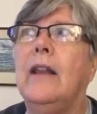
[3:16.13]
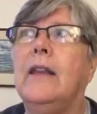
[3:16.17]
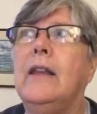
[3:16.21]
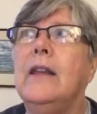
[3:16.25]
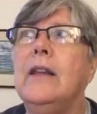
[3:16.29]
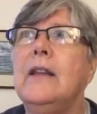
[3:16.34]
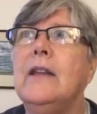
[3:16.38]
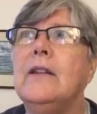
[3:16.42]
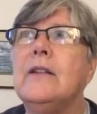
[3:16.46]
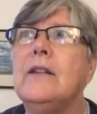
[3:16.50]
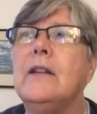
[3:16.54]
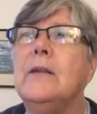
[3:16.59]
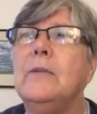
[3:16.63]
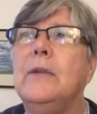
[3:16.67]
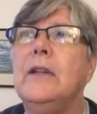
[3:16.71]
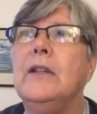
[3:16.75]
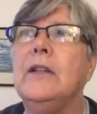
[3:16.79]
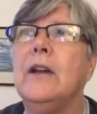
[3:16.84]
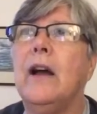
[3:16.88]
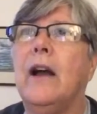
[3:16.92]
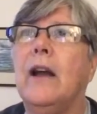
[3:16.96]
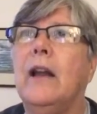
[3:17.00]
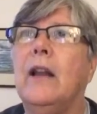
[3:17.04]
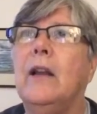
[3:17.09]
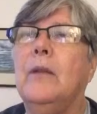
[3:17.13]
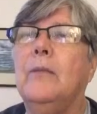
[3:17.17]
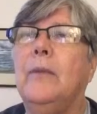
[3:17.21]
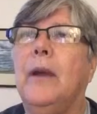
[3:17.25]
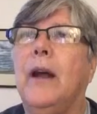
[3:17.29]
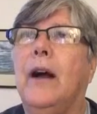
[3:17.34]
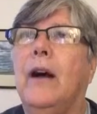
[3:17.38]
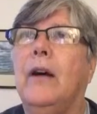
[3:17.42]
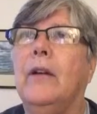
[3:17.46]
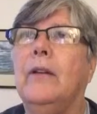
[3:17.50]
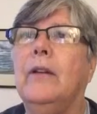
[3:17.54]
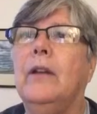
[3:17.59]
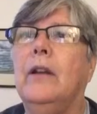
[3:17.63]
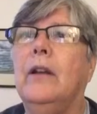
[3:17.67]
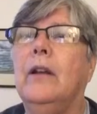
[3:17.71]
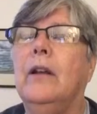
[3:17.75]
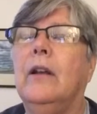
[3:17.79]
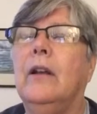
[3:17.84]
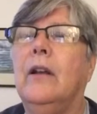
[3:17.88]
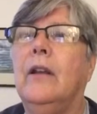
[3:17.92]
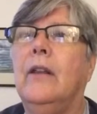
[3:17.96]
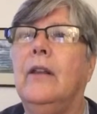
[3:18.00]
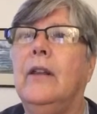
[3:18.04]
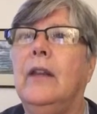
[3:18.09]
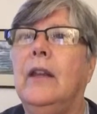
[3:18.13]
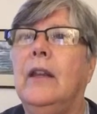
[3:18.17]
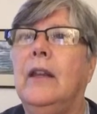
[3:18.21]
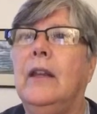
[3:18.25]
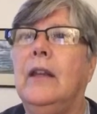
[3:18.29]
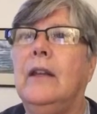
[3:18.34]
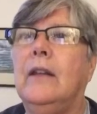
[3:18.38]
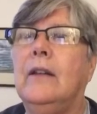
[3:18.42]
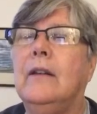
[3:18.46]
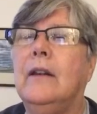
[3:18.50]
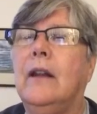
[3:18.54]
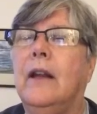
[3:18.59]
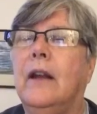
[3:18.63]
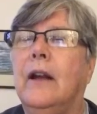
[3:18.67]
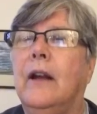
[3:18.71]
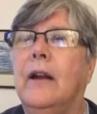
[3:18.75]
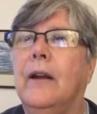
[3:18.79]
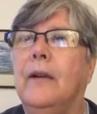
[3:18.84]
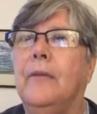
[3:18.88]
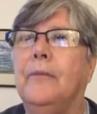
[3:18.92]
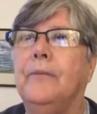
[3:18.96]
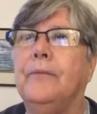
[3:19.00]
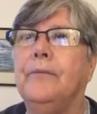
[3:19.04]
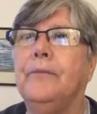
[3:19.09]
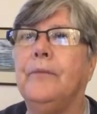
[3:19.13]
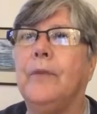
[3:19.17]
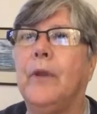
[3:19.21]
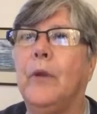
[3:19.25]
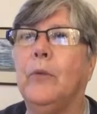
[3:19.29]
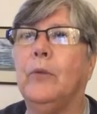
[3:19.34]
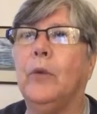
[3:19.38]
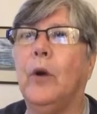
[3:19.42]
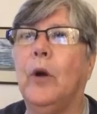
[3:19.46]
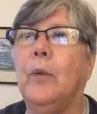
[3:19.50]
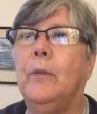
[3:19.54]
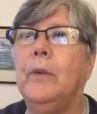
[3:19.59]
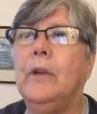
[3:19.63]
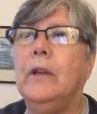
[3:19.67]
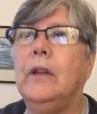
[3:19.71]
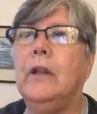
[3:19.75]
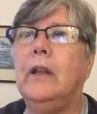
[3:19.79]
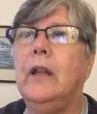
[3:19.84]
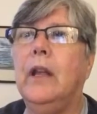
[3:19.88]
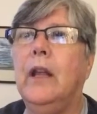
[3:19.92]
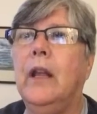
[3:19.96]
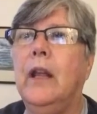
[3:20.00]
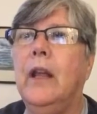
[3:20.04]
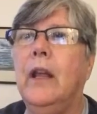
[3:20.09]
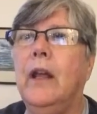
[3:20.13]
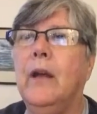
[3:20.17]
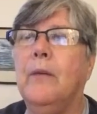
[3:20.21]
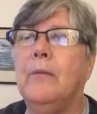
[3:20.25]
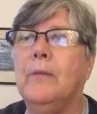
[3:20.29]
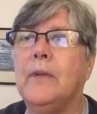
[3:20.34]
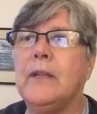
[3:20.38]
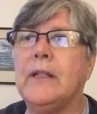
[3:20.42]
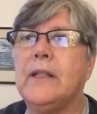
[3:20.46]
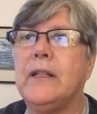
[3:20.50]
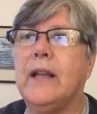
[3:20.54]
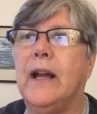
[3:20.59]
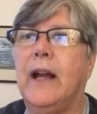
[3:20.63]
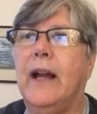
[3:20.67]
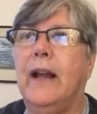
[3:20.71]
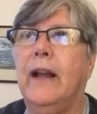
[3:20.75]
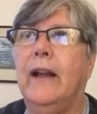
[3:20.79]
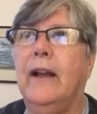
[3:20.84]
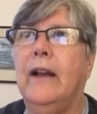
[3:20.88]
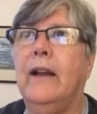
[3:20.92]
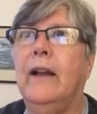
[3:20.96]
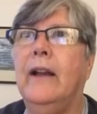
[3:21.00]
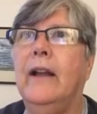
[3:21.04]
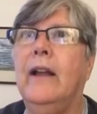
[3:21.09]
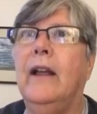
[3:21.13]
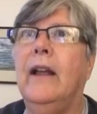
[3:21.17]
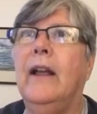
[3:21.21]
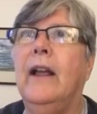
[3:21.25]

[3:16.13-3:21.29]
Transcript: think he's going to be talking about the Roman Messiah,